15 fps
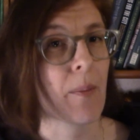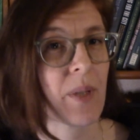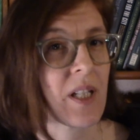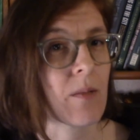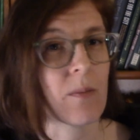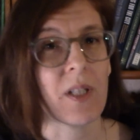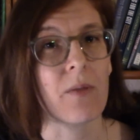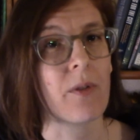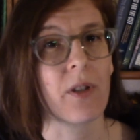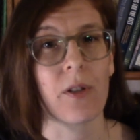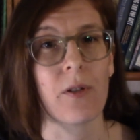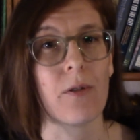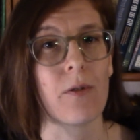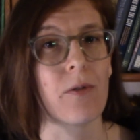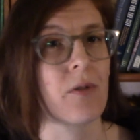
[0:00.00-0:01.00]
to meet with
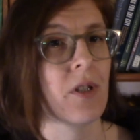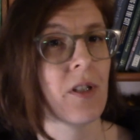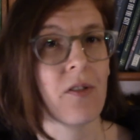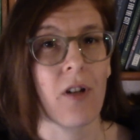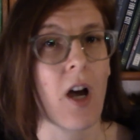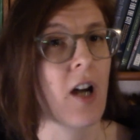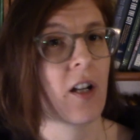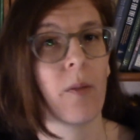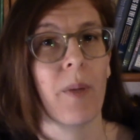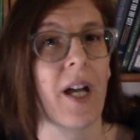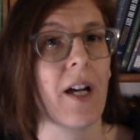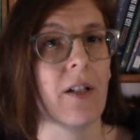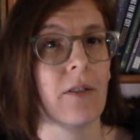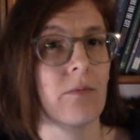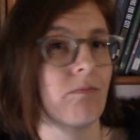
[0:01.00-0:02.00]
you to talk
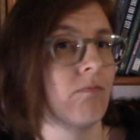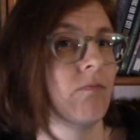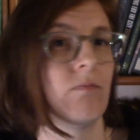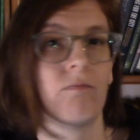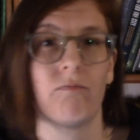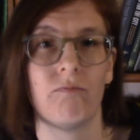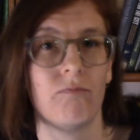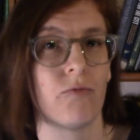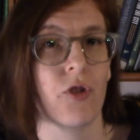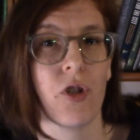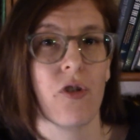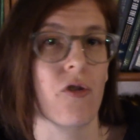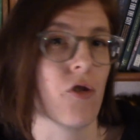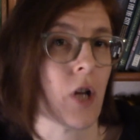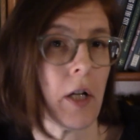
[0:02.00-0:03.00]
about
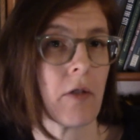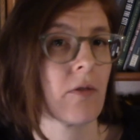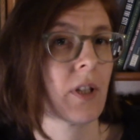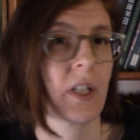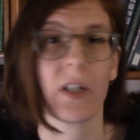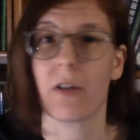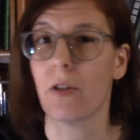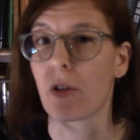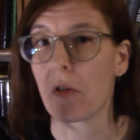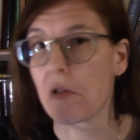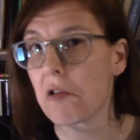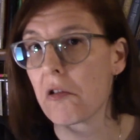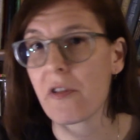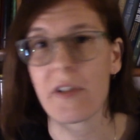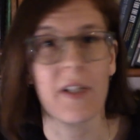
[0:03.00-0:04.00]
just generally your
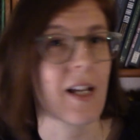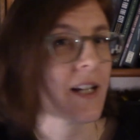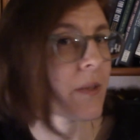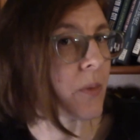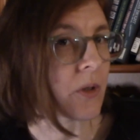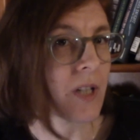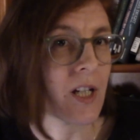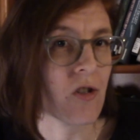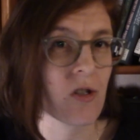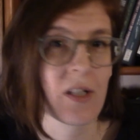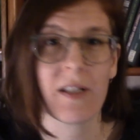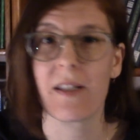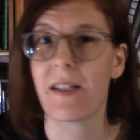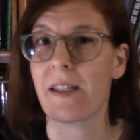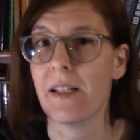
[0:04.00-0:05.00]
goals and
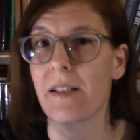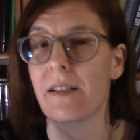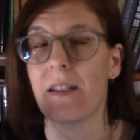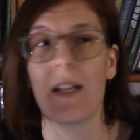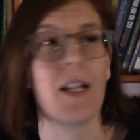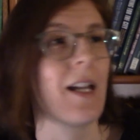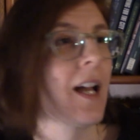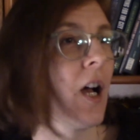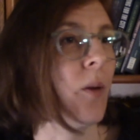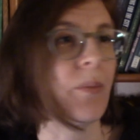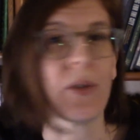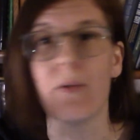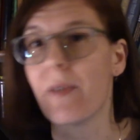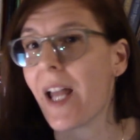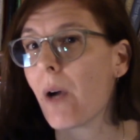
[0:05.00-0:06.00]
aspirations and help
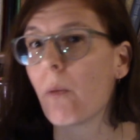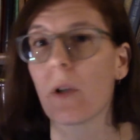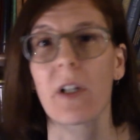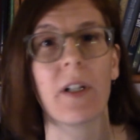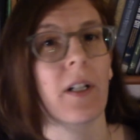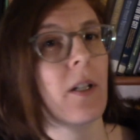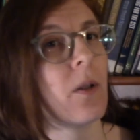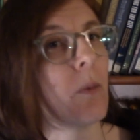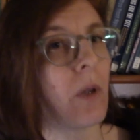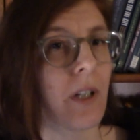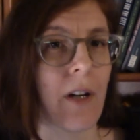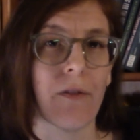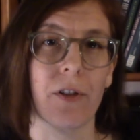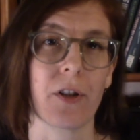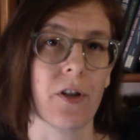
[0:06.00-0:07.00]
you network
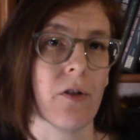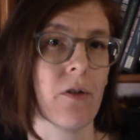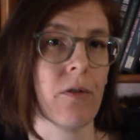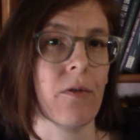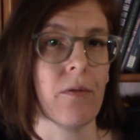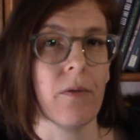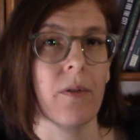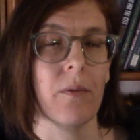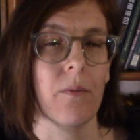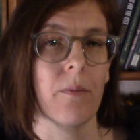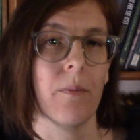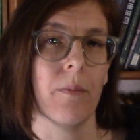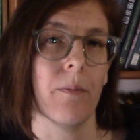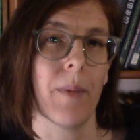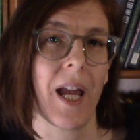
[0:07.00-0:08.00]
wherever you
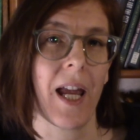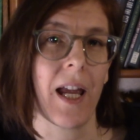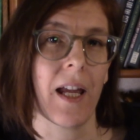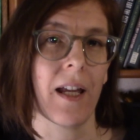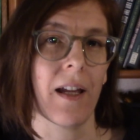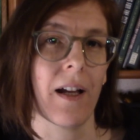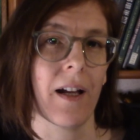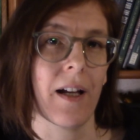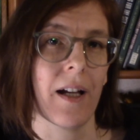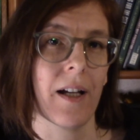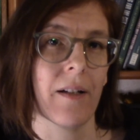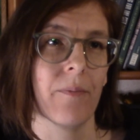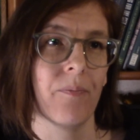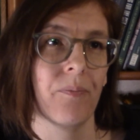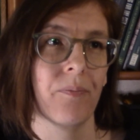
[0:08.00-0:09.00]
may
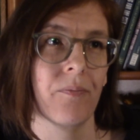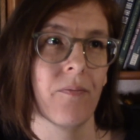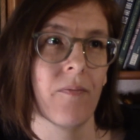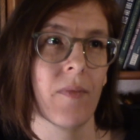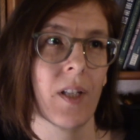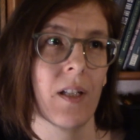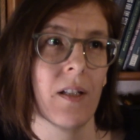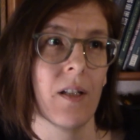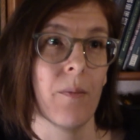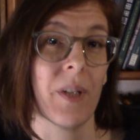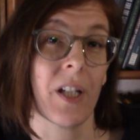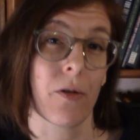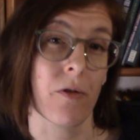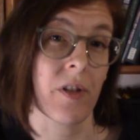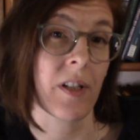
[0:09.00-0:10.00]
be
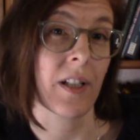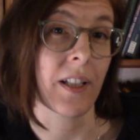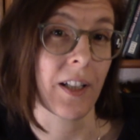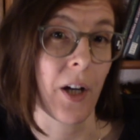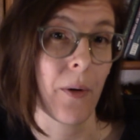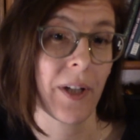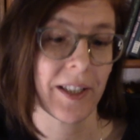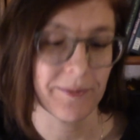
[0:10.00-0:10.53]
interested in going.